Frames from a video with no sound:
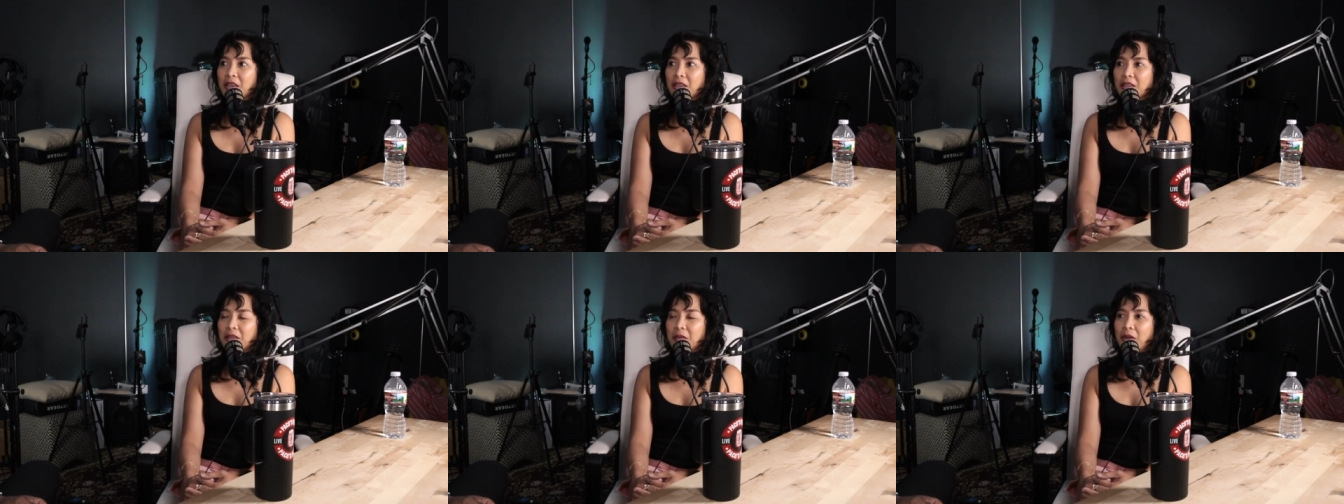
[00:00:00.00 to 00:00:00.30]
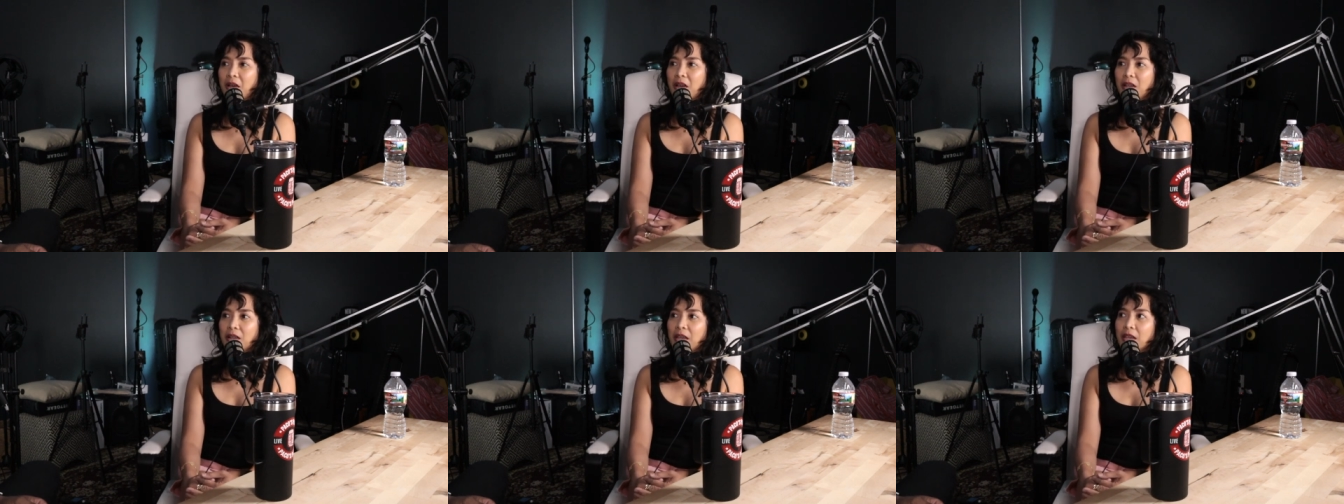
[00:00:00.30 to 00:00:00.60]

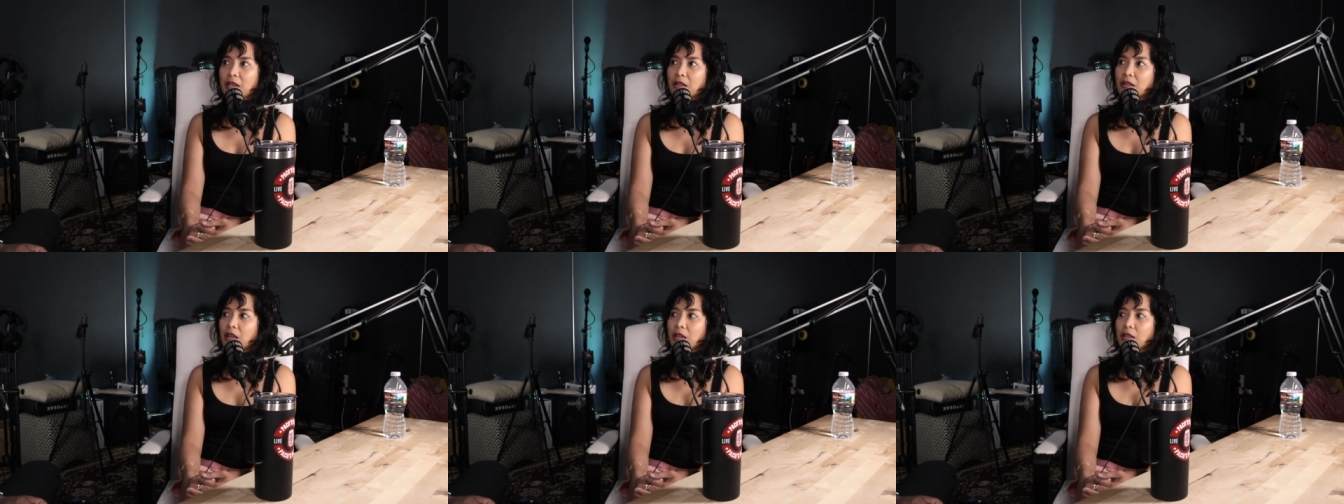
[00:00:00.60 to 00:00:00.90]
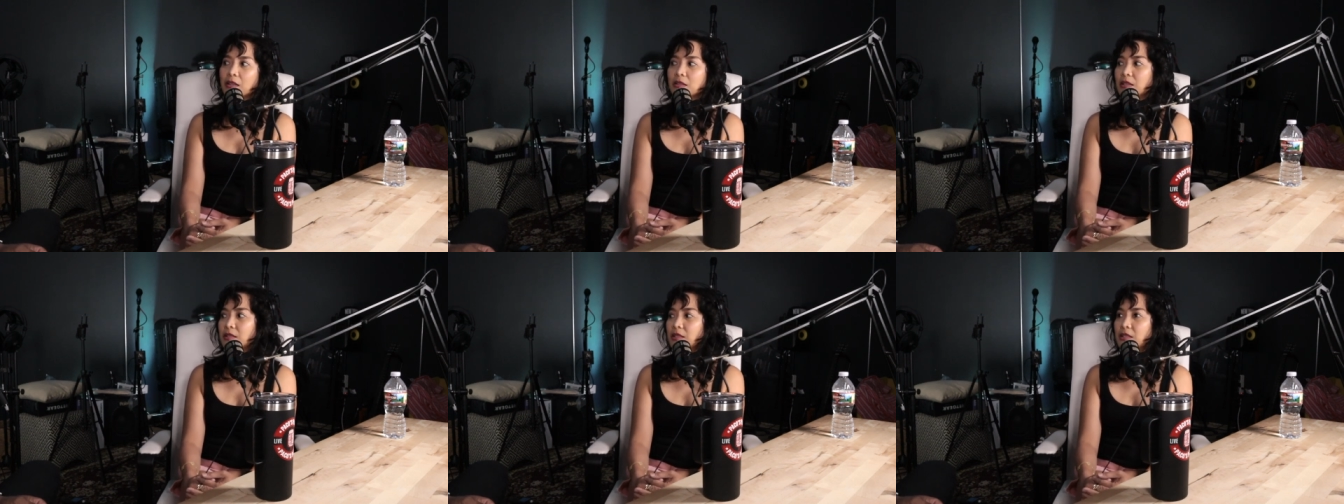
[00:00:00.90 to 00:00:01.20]
Diba? Like,
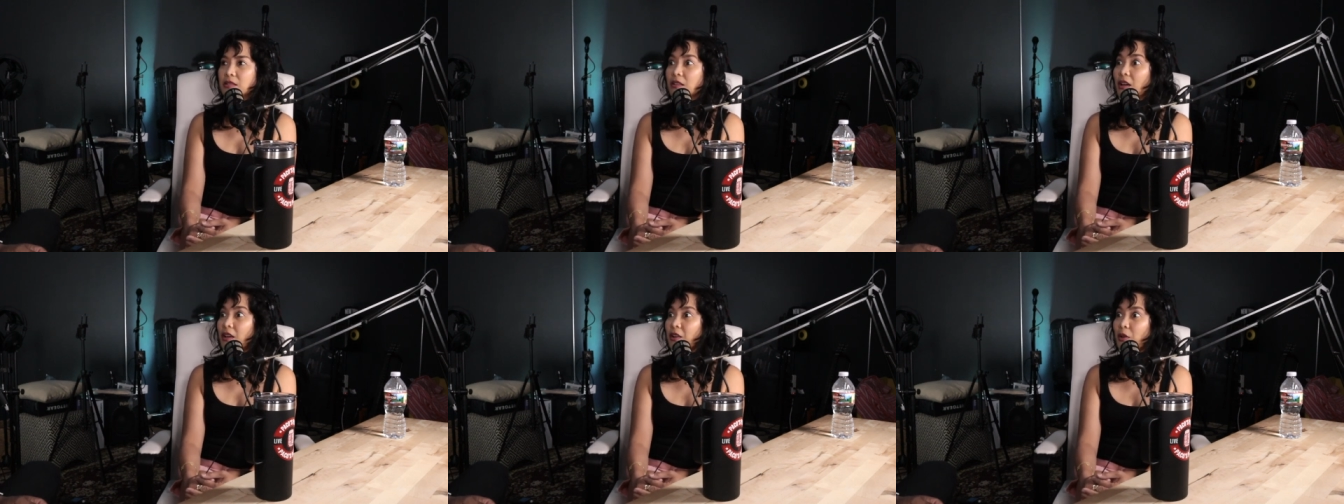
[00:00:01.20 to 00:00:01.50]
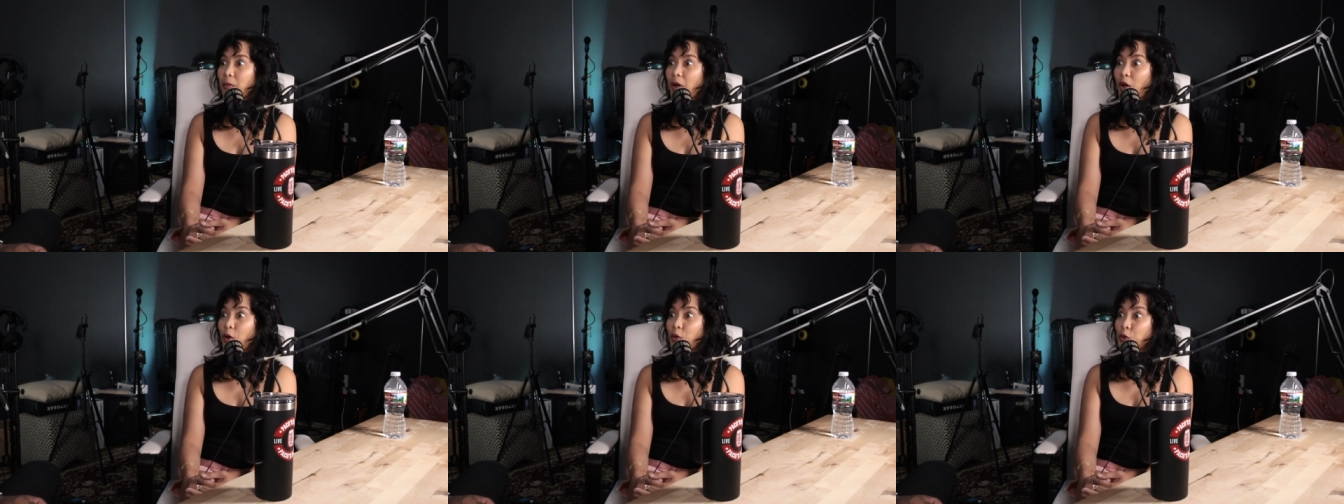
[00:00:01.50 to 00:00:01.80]
like this is not
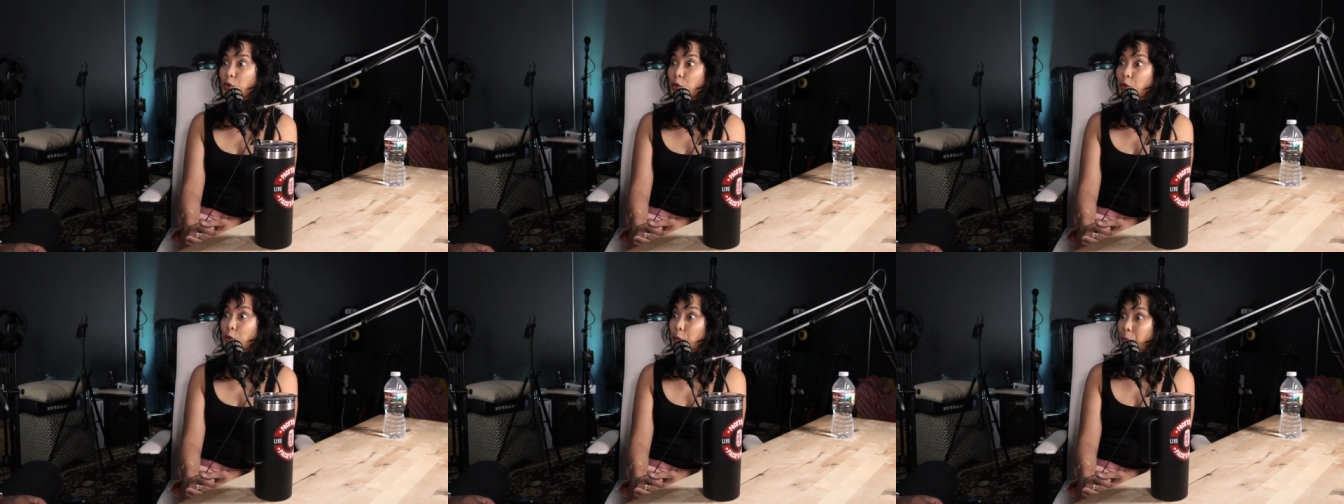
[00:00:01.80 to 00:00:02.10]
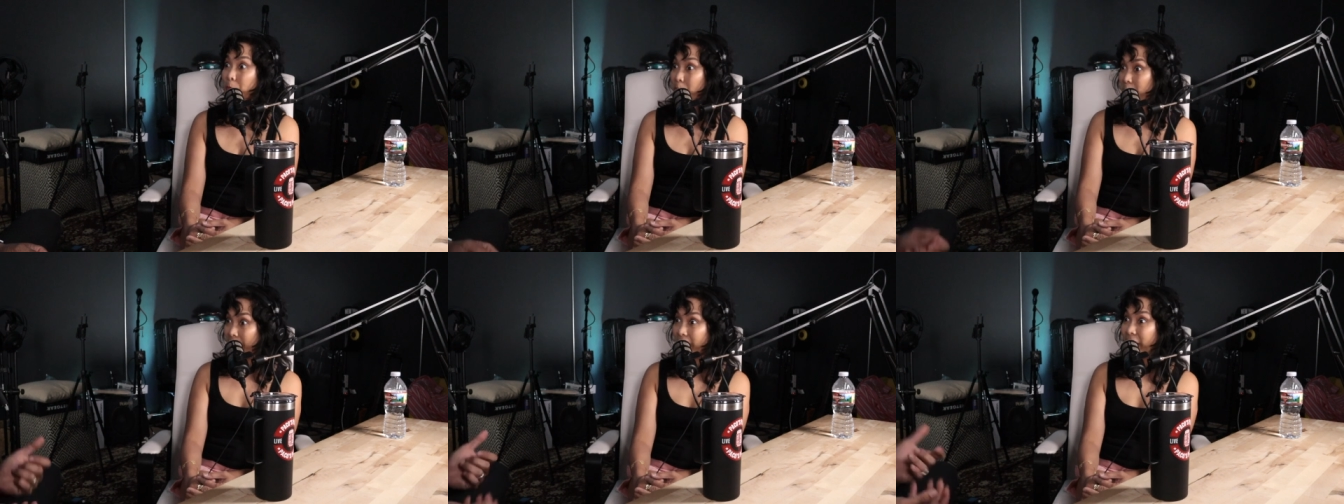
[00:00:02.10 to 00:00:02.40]
about
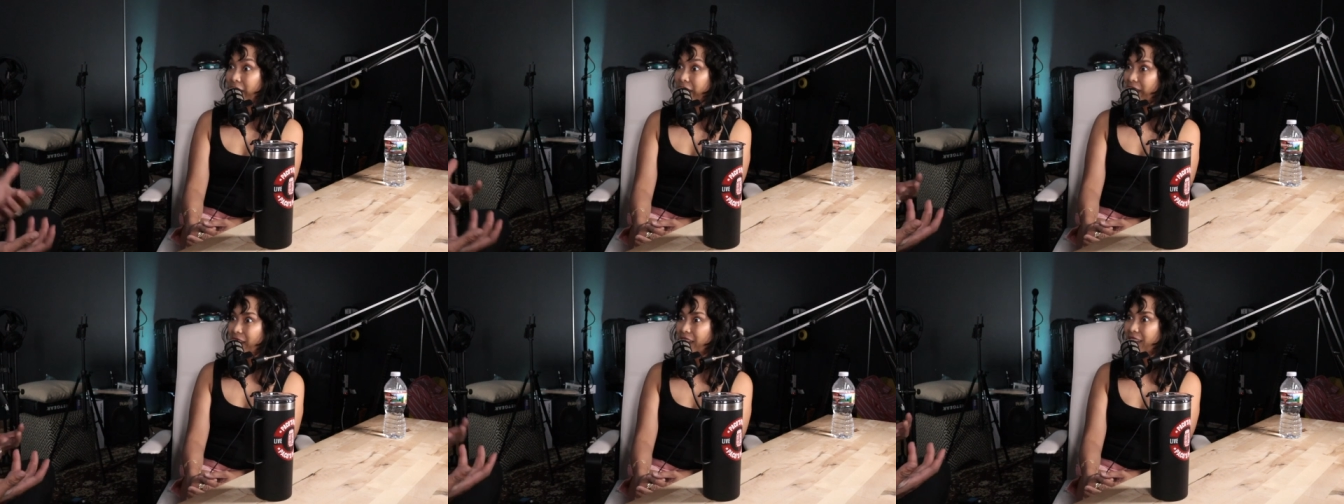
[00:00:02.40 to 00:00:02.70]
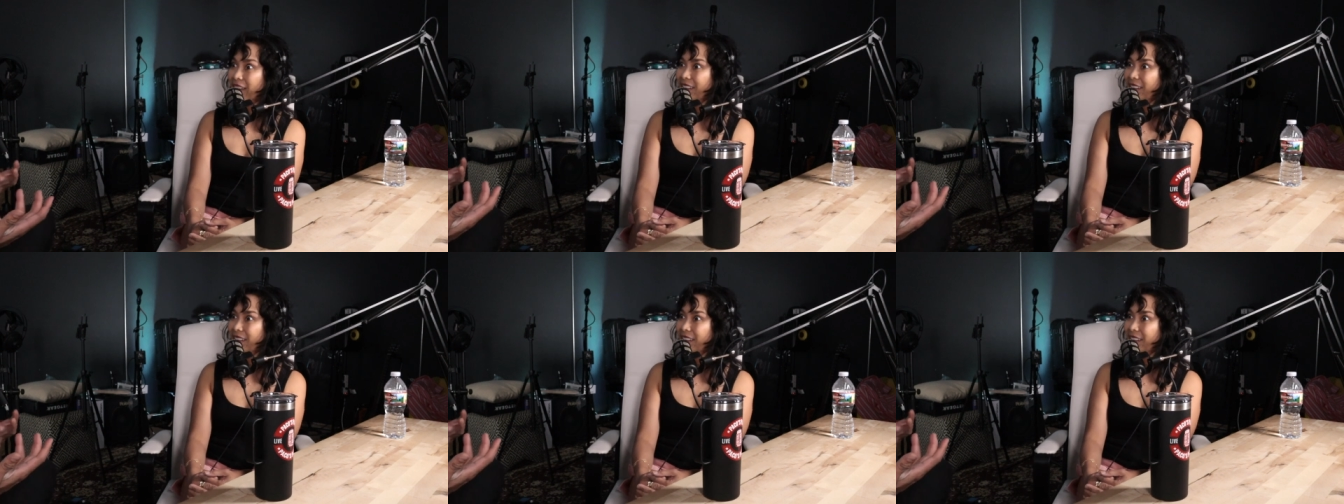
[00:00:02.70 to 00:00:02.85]
me.